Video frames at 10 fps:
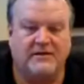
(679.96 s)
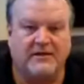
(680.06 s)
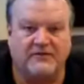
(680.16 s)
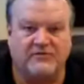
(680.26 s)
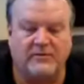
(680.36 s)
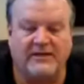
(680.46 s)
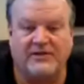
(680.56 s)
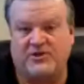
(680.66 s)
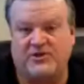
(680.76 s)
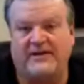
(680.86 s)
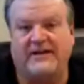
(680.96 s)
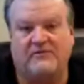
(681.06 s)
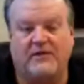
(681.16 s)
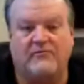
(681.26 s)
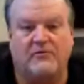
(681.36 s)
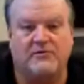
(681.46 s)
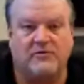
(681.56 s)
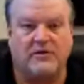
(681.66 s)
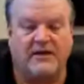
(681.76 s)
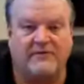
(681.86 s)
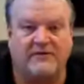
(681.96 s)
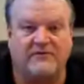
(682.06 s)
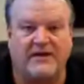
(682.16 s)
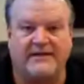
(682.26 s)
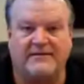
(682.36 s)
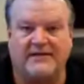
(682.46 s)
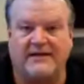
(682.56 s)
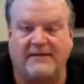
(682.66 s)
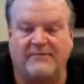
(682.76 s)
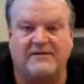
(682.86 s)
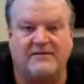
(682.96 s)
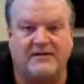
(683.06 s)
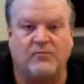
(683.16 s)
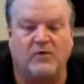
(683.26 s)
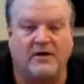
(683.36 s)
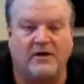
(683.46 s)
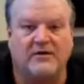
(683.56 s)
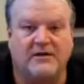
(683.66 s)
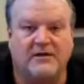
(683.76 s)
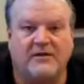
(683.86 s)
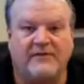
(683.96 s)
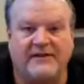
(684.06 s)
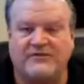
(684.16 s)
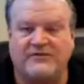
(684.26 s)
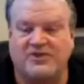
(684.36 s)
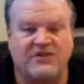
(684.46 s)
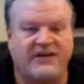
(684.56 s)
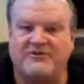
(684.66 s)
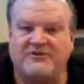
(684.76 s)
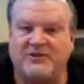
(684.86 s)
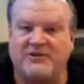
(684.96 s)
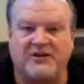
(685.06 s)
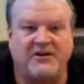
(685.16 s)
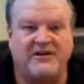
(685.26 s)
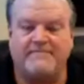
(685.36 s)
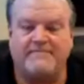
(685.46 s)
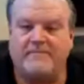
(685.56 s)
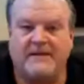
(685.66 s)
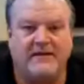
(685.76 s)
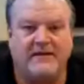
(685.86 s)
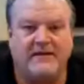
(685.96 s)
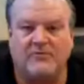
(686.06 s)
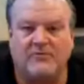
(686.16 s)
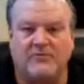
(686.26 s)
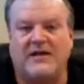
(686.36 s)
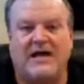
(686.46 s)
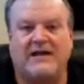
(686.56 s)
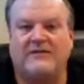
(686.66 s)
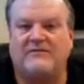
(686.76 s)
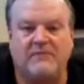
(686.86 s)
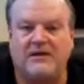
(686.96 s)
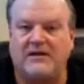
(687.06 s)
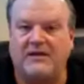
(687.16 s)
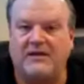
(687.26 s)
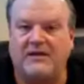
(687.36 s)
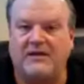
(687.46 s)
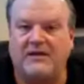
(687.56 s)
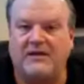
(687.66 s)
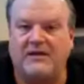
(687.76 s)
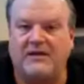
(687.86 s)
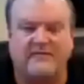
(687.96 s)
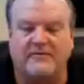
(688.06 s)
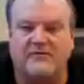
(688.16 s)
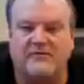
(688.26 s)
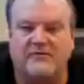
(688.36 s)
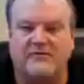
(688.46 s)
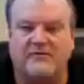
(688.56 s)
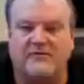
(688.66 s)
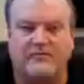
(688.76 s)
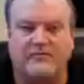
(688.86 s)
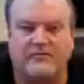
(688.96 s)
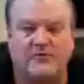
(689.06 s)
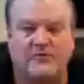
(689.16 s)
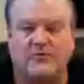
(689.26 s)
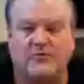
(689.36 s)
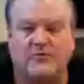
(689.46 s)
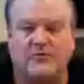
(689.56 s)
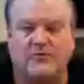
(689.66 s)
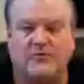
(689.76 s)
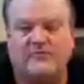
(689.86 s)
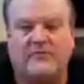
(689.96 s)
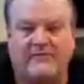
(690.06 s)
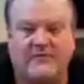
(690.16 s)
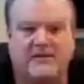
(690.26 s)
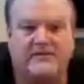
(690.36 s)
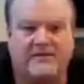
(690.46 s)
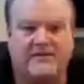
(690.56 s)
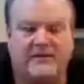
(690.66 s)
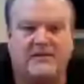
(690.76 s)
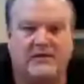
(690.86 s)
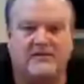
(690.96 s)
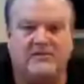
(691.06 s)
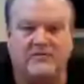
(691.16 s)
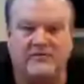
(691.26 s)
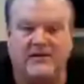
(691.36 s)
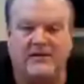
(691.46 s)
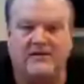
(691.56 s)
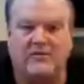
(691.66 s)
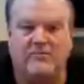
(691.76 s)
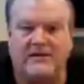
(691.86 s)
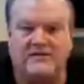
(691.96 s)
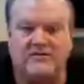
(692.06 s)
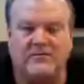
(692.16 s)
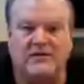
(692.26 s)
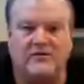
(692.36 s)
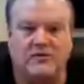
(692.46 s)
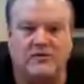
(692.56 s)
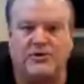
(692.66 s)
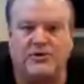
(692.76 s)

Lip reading: So we can get you to the next level and you can have an exciting, dynamic team where things are just getting done. You don't need a lot of team meetings to get things to do. Early on, there's some heavy lifting in terms of getting the momentum and the inertia going.